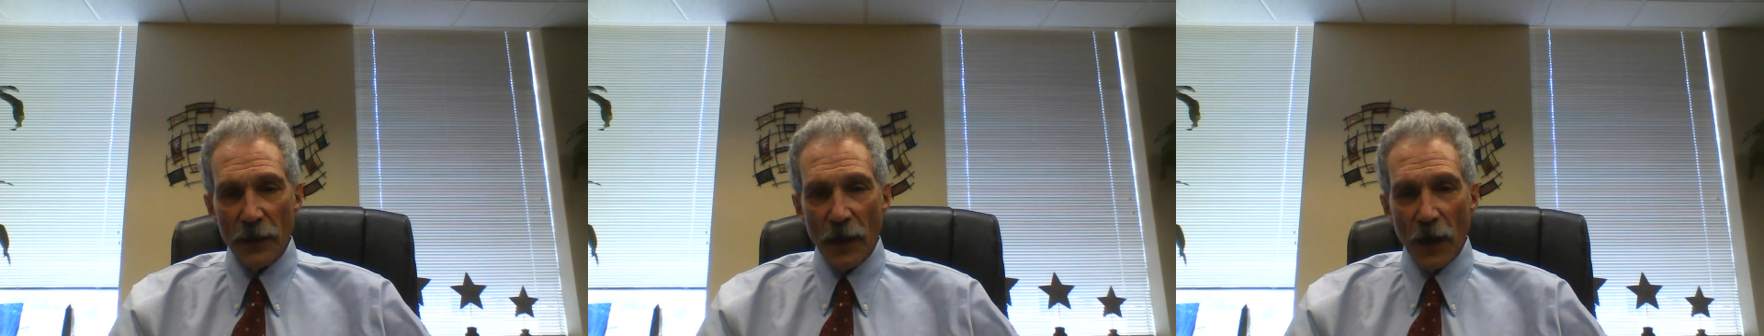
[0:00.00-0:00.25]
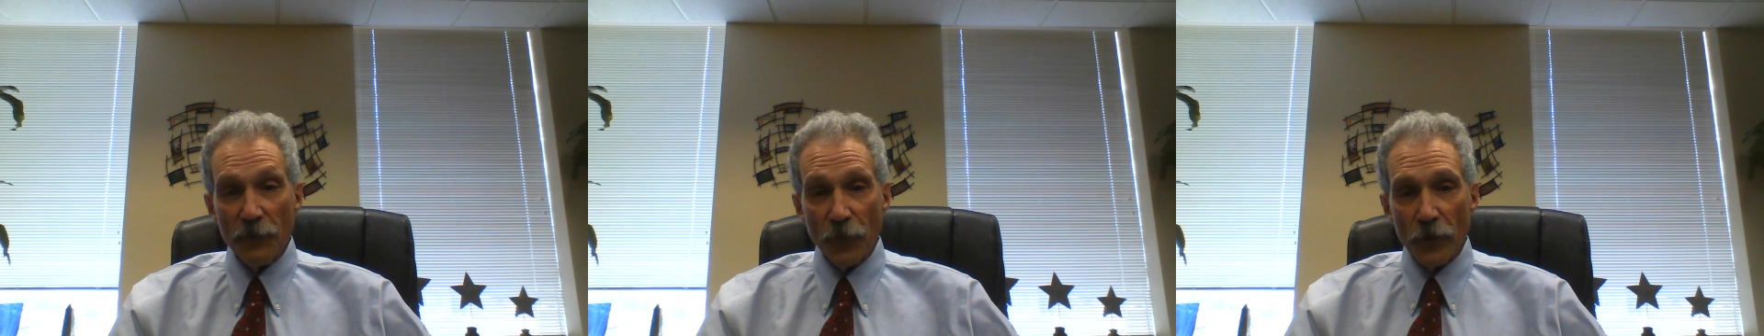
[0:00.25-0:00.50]

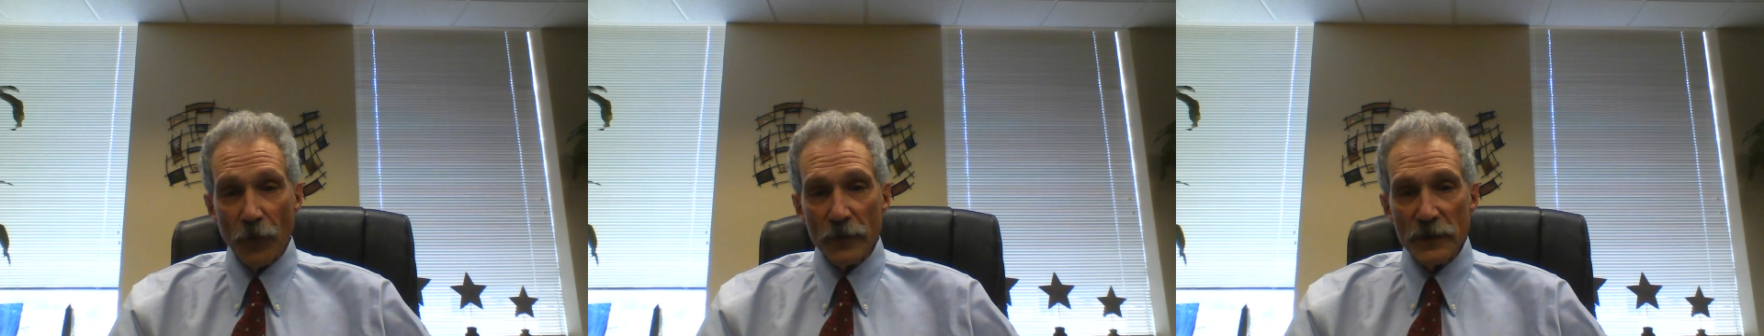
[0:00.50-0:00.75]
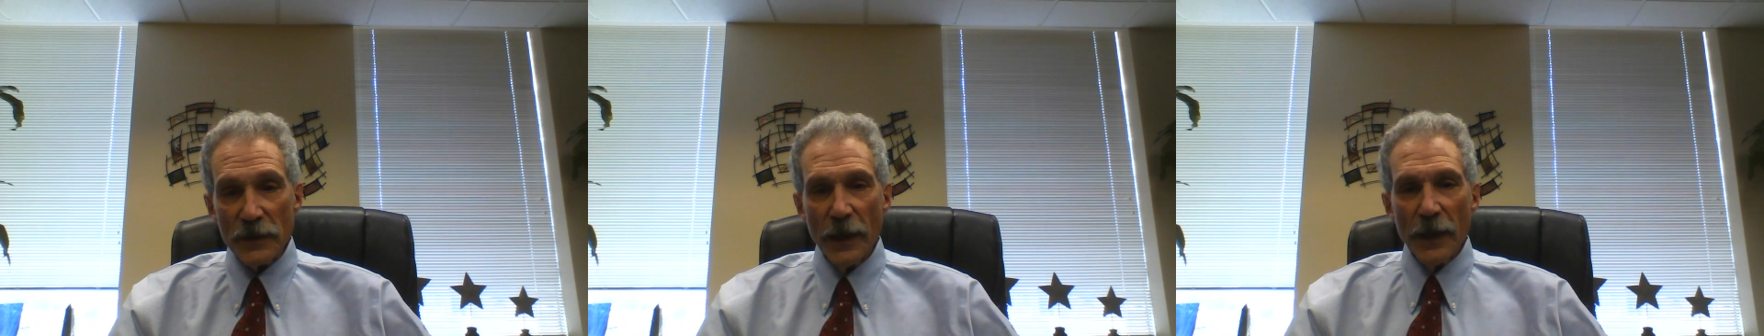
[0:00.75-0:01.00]
are
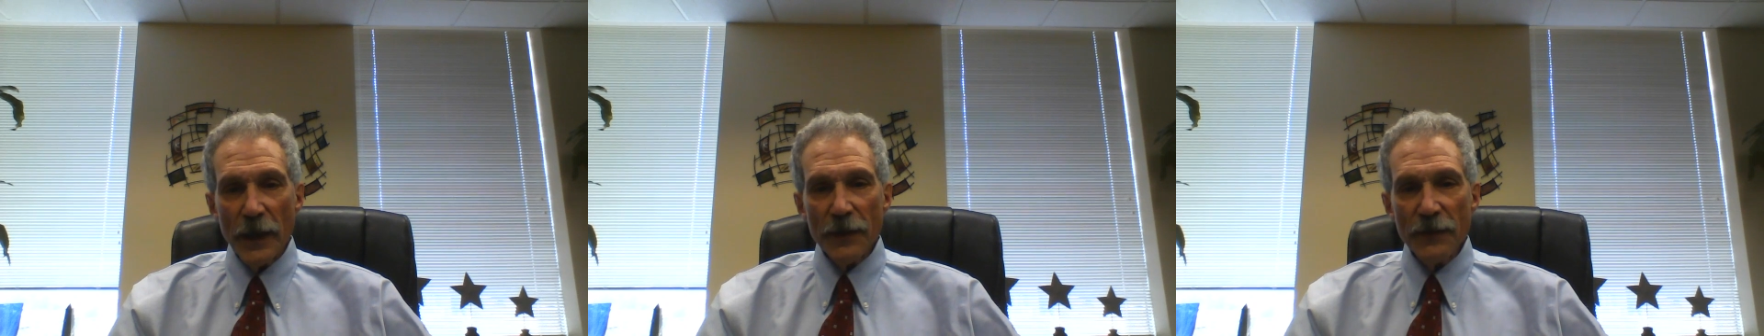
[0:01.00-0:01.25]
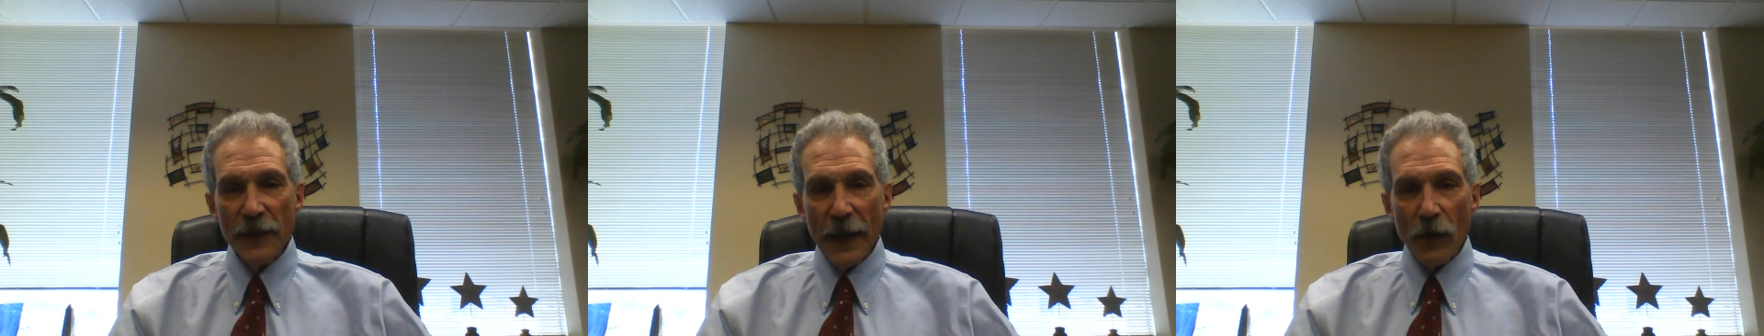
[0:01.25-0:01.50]
first,
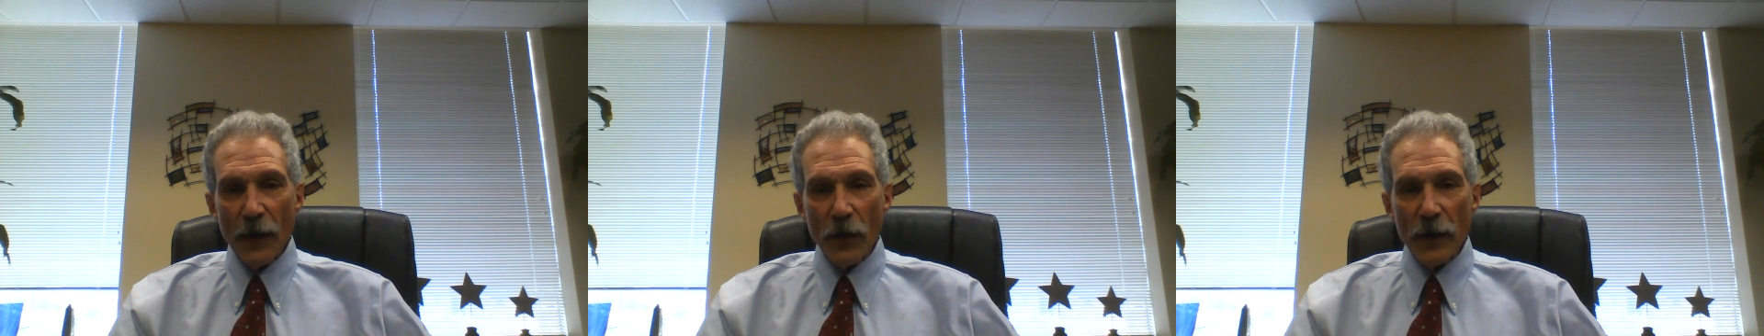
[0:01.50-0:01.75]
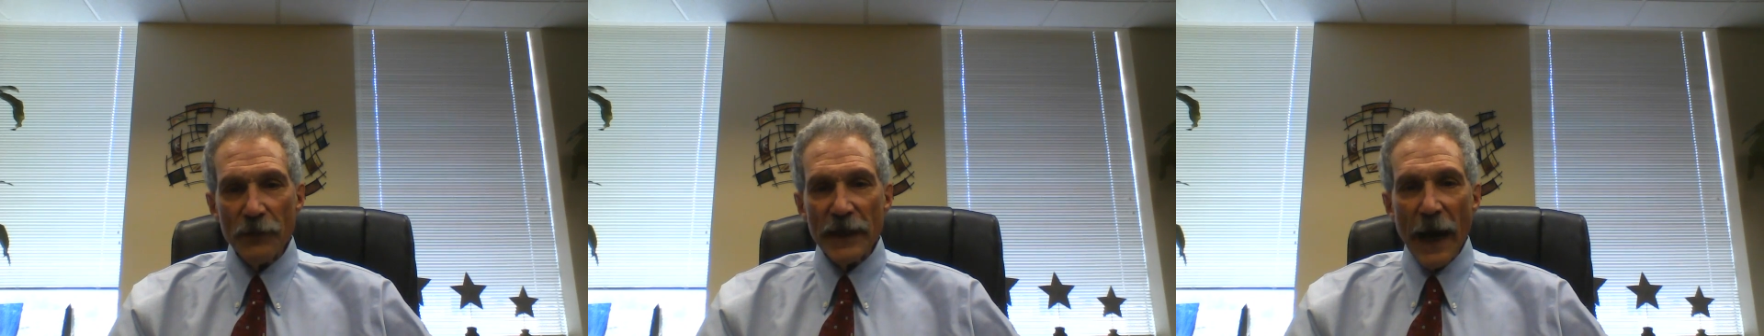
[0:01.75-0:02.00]
the
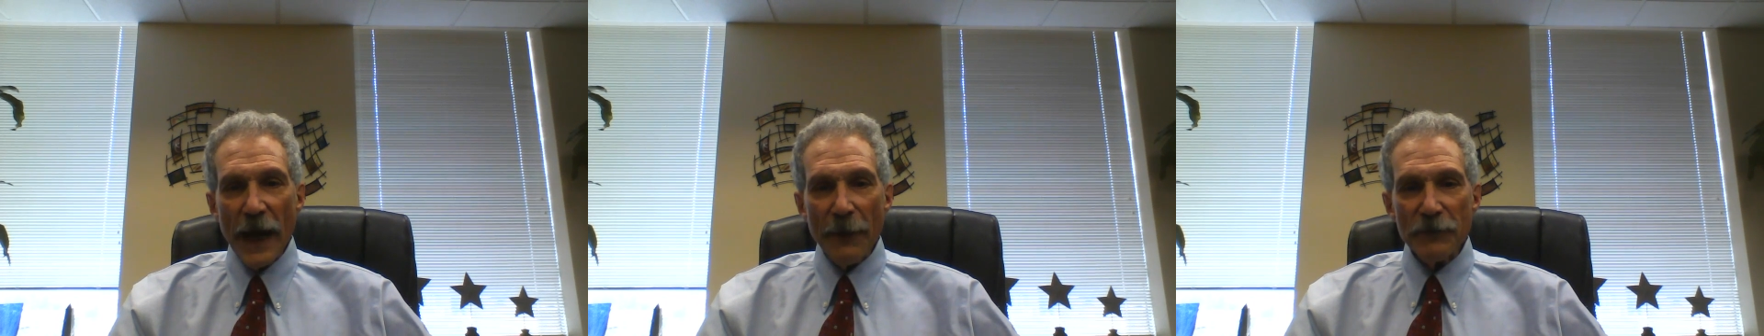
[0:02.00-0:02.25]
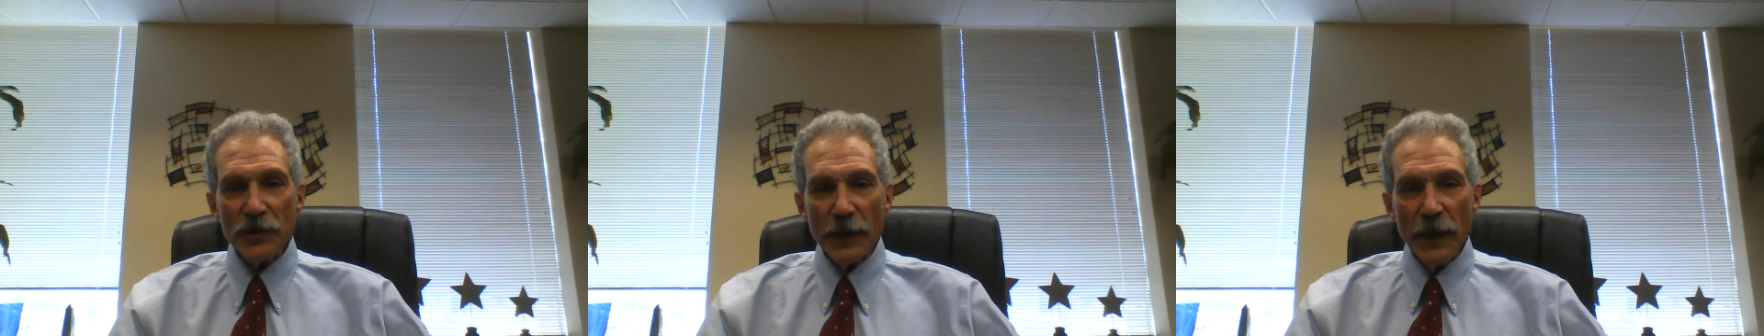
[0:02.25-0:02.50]
area of
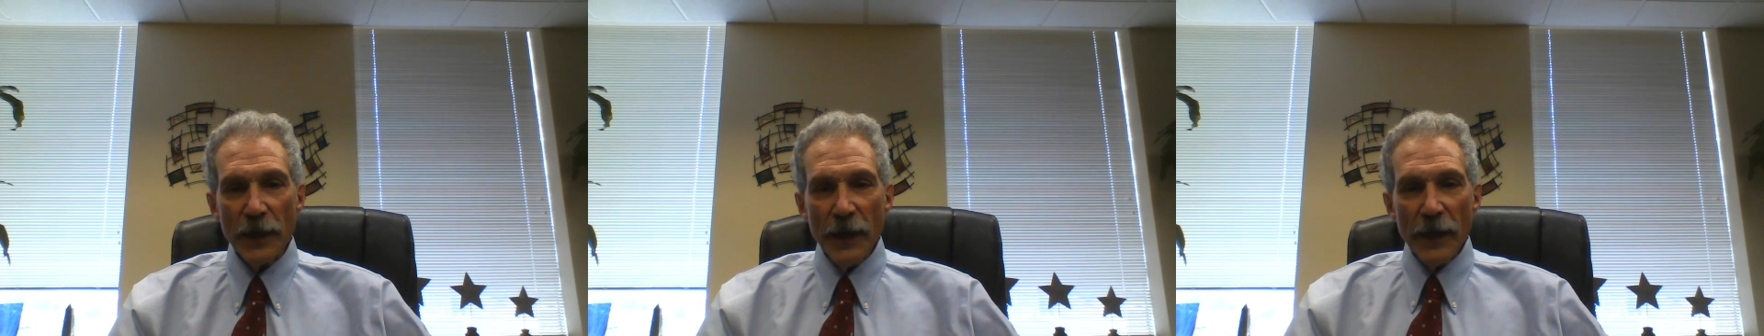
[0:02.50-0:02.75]
adoption.